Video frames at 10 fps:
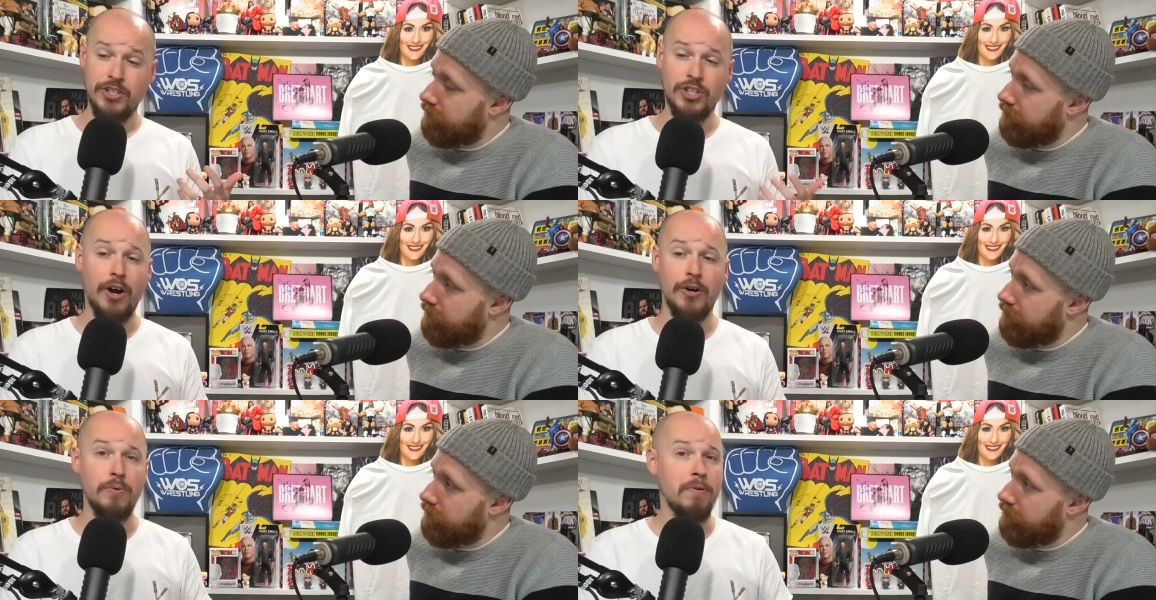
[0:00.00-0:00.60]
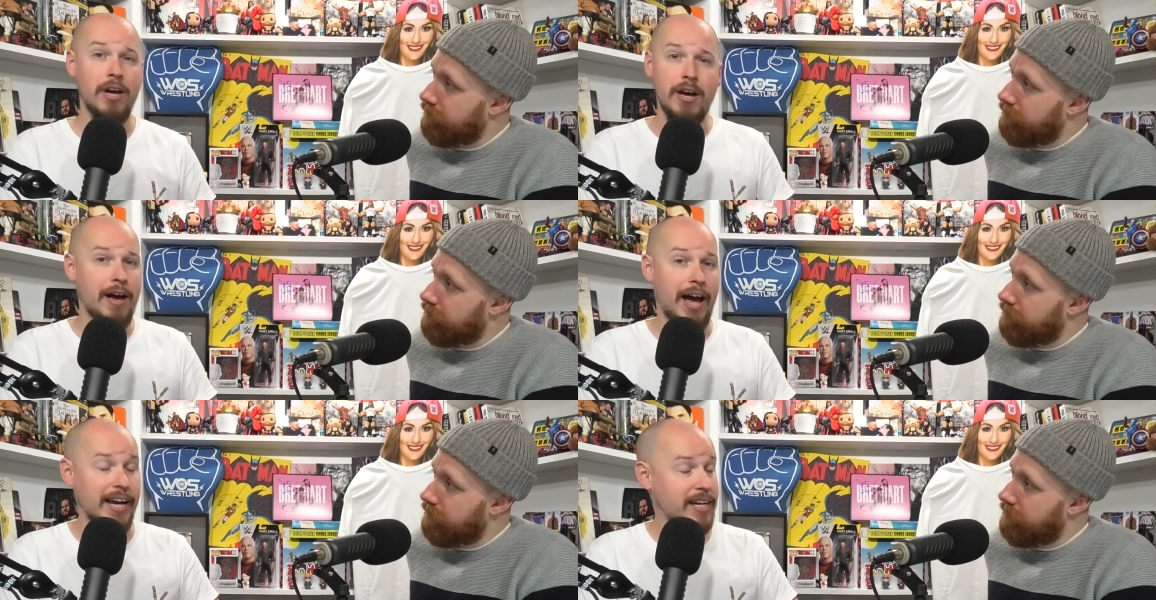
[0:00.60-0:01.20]
Speaker 1: So,
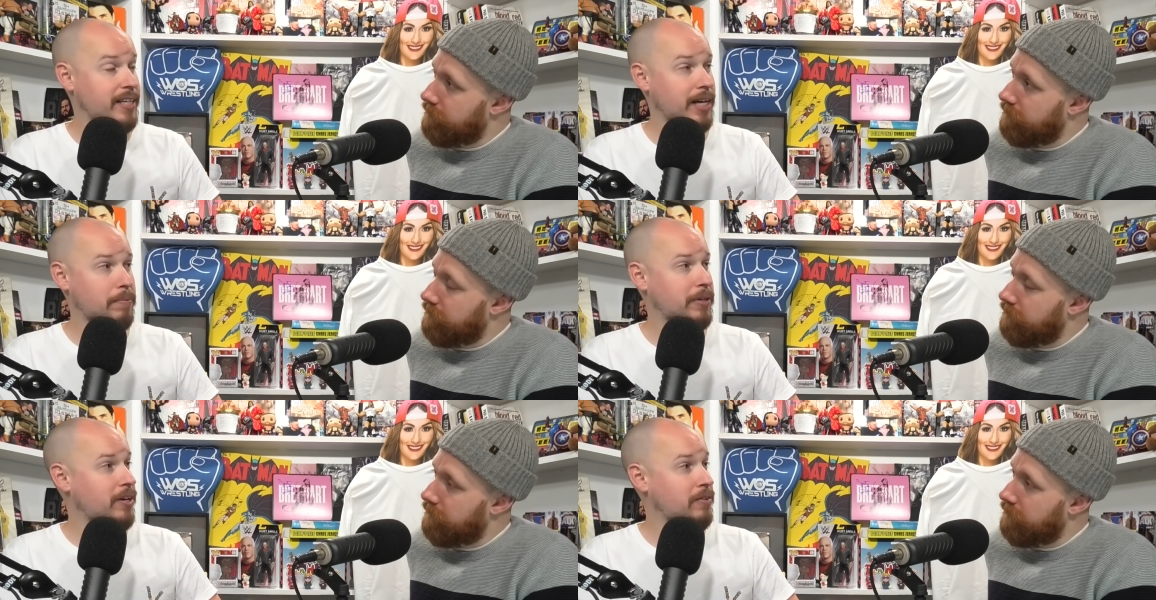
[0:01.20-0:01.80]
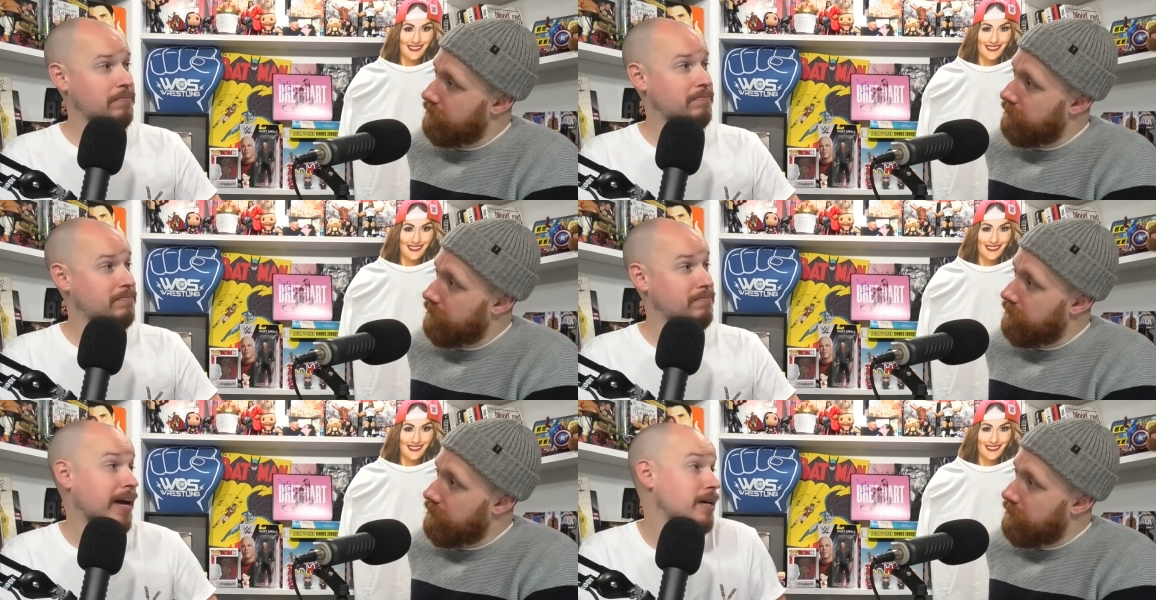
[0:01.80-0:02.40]
AEW,
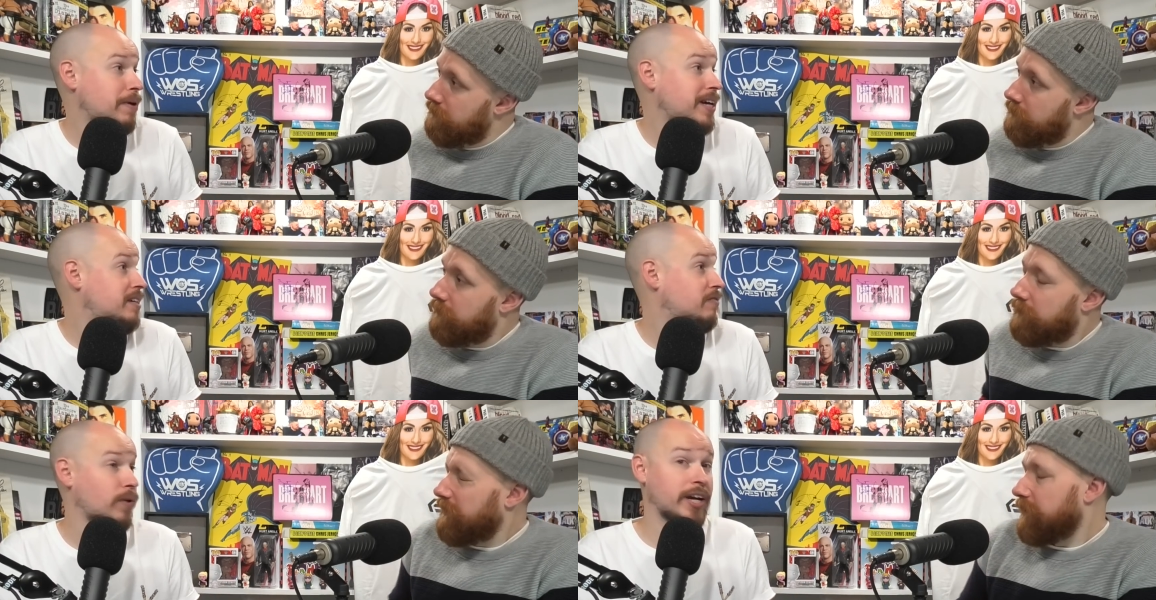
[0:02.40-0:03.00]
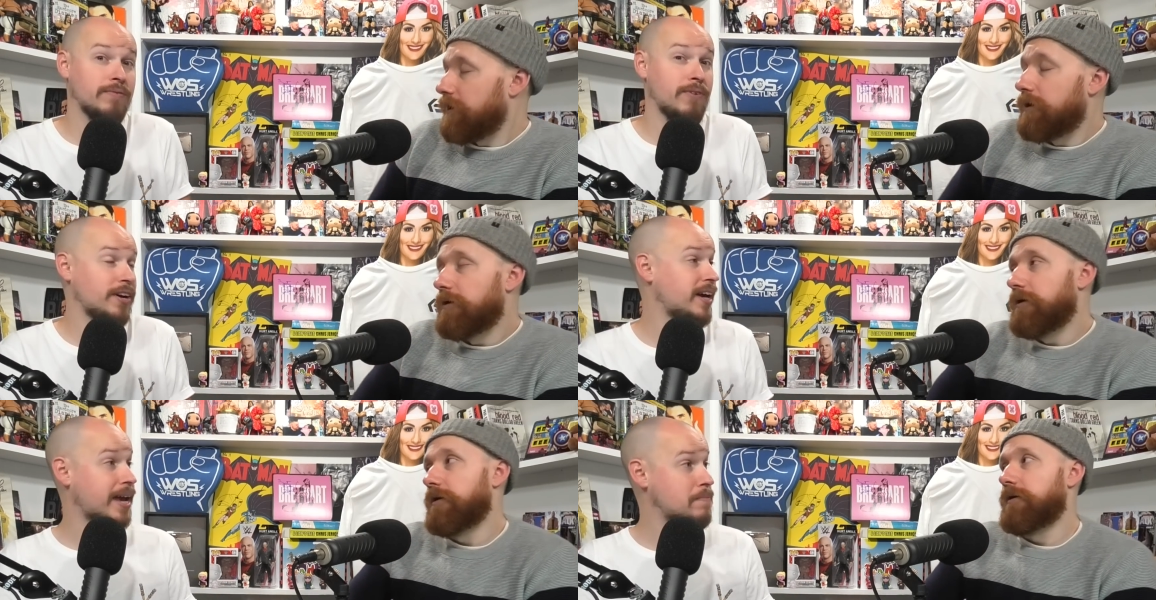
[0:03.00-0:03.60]
maybe Ring of
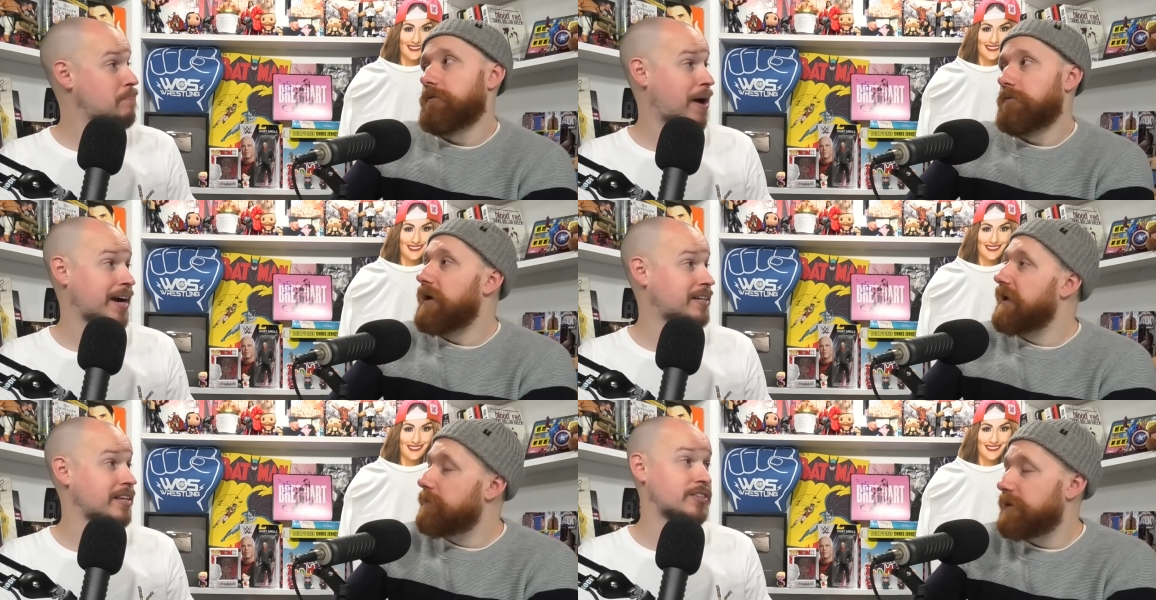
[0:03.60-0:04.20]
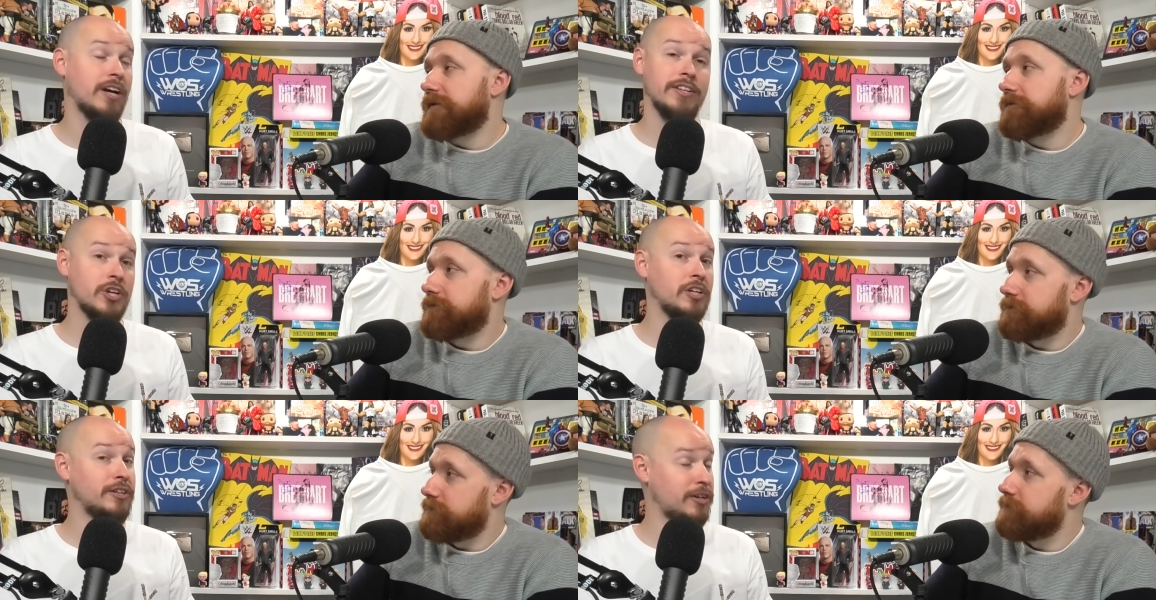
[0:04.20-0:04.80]
Honor, Impact. Maybe. There's a,
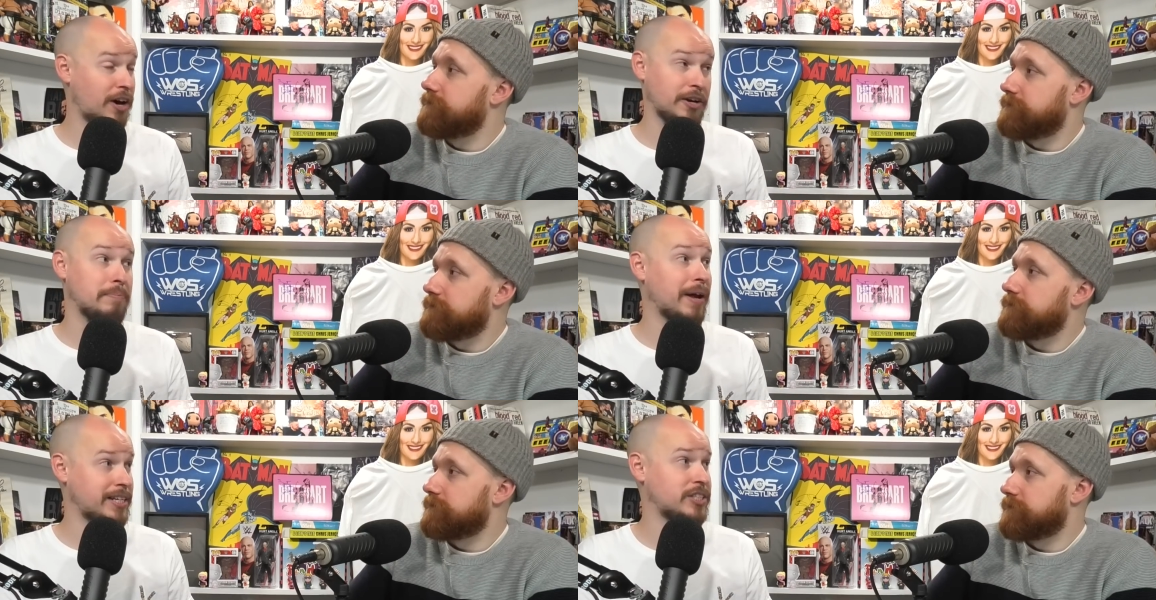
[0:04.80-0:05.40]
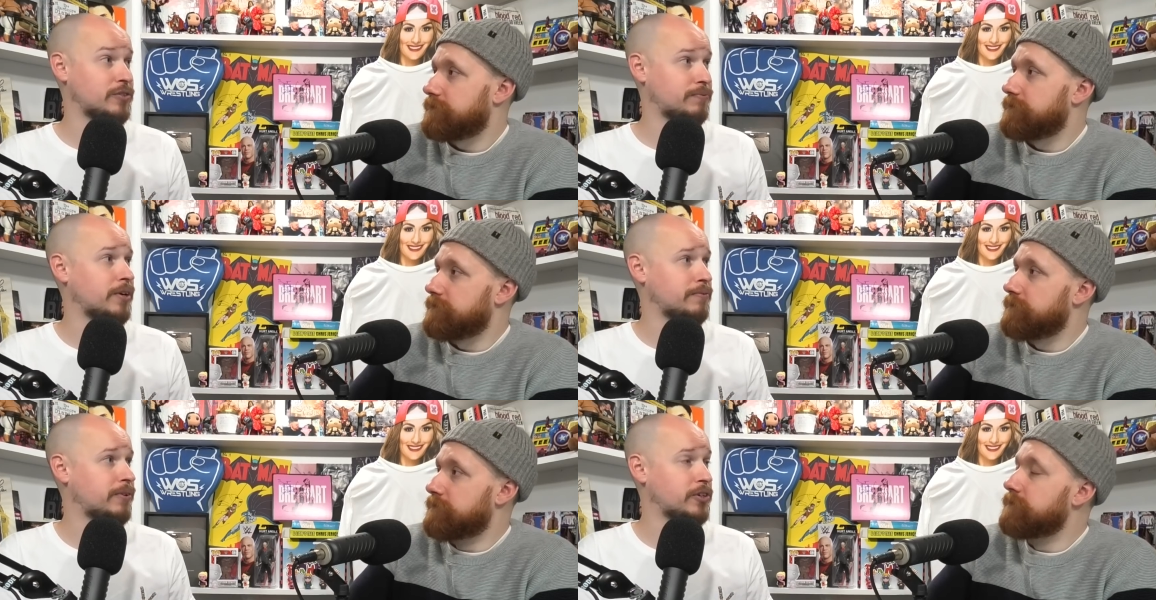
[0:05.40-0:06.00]
there's a lot of places
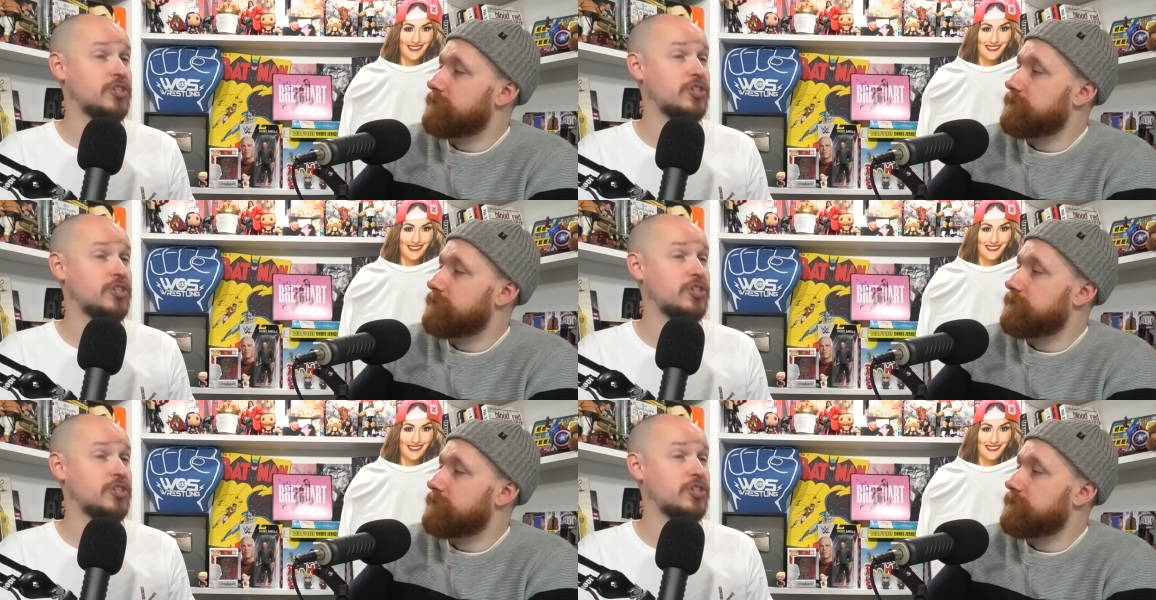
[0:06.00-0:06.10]
for mm-hmm.